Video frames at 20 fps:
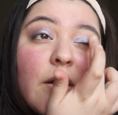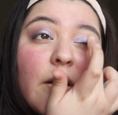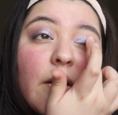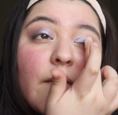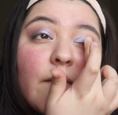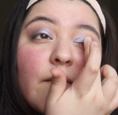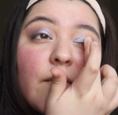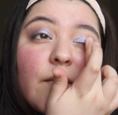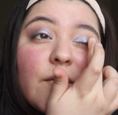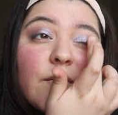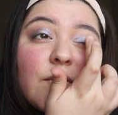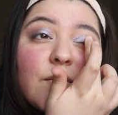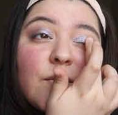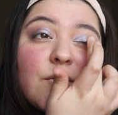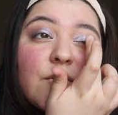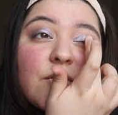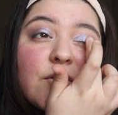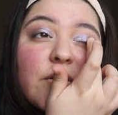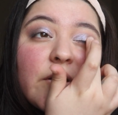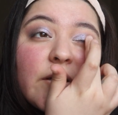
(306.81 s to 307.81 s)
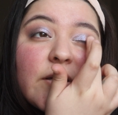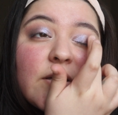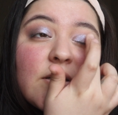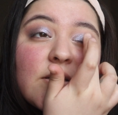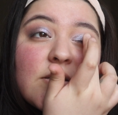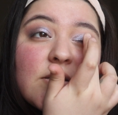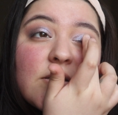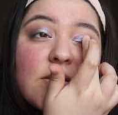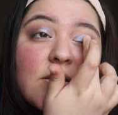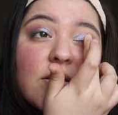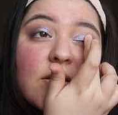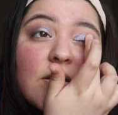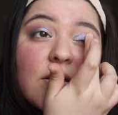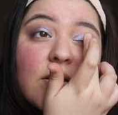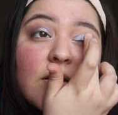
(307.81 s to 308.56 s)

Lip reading: of those two shades,